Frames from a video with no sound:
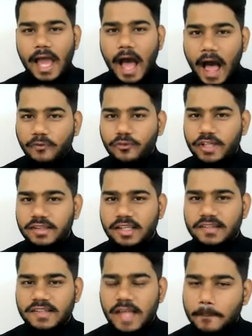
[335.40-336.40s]
After
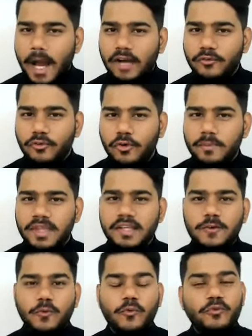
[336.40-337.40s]
this, apart from
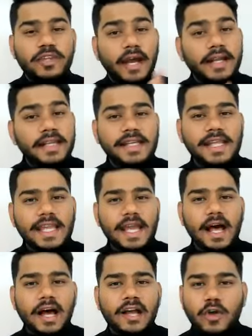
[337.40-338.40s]
this, 30
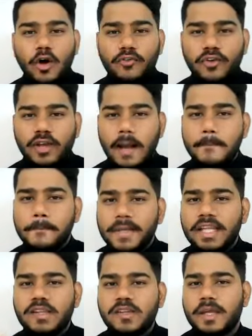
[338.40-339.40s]
hours of
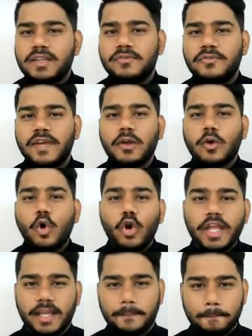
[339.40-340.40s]
company specific
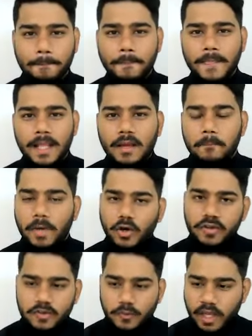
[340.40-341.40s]
coding.
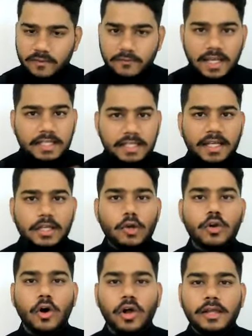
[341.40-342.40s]
Because when we train you
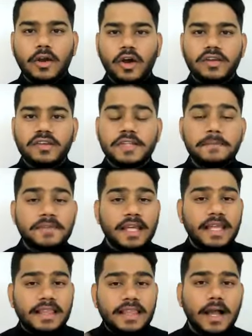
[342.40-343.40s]
on all the concepts
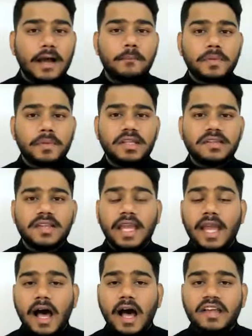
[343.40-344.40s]
in the companies,
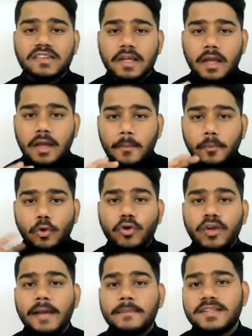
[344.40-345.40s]
they ask
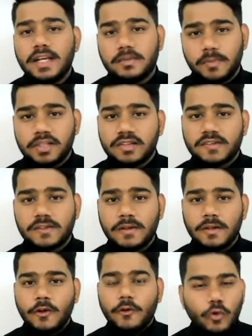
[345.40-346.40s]
program statements.
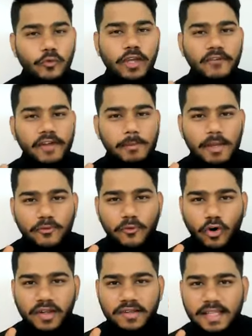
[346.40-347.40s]
So we will be
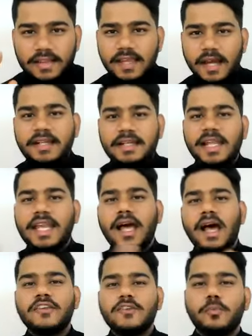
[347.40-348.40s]
focusing 30
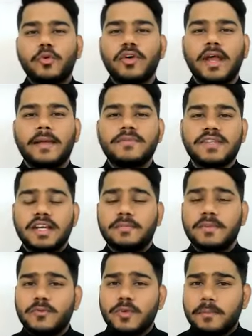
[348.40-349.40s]
hours on program
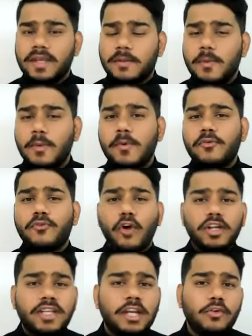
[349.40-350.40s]
statements with a minimum of
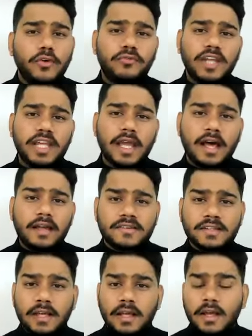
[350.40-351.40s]
40 to 50 hours,